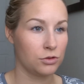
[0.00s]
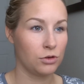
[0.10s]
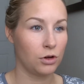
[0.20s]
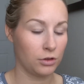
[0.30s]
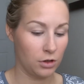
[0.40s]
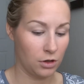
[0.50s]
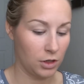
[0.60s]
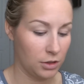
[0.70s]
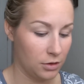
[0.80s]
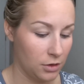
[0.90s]
drawn
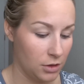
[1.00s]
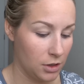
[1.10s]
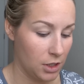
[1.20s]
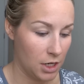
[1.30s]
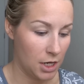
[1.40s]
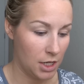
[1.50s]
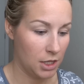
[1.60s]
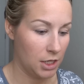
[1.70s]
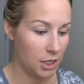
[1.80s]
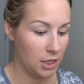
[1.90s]
on.
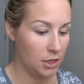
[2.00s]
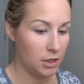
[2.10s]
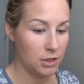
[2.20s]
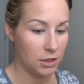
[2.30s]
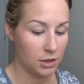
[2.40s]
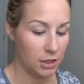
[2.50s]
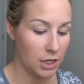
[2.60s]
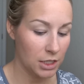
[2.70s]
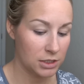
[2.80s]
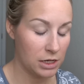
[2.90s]
And then the
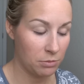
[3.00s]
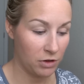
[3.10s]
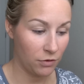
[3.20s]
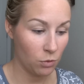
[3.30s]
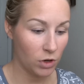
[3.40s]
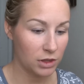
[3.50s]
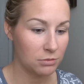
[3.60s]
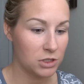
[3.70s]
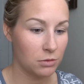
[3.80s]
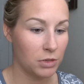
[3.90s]
next step, if you want
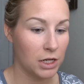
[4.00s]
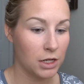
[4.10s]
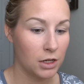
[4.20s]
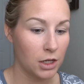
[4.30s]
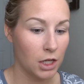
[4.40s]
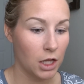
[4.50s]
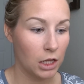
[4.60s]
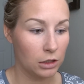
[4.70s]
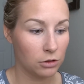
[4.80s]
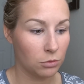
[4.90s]
them to be
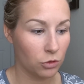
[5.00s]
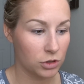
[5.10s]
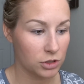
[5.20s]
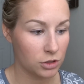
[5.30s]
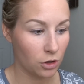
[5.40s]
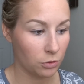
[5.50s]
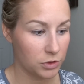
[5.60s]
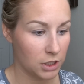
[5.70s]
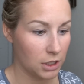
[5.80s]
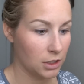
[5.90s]
a little more
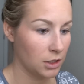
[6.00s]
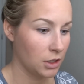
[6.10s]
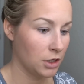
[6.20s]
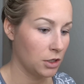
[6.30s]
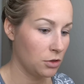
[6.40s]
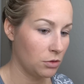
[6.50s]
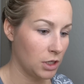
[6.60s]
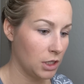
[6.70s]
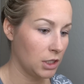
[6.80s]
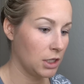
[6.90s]
sculpted, you
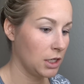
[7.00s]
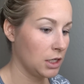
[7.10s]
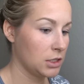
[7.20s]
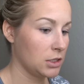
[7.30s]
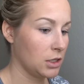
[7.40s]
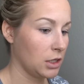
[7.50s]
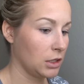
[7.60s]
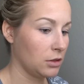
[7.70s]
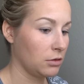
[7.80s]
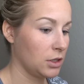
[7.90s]
can get a
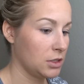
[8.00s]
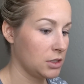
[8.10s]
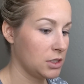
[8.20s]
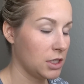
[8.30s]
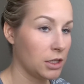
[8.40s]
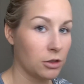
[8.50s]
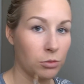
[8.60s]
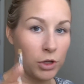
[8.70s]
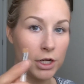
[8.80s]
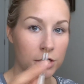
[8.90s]
little concealer
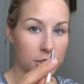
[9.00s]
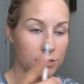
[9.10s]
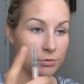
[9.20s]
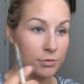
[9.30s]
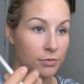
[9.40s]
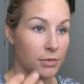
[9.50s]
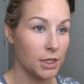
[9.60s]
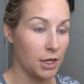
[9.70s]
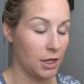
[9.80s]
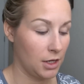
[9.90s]
brush
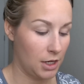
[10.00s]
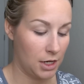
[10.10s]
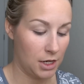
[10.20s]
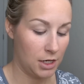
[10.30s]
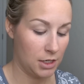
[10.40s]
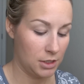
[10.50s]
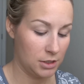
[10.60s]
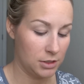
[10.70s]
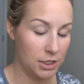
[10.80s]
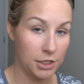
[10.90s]

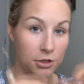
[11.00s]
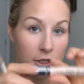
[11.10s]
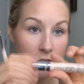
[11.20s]
and take your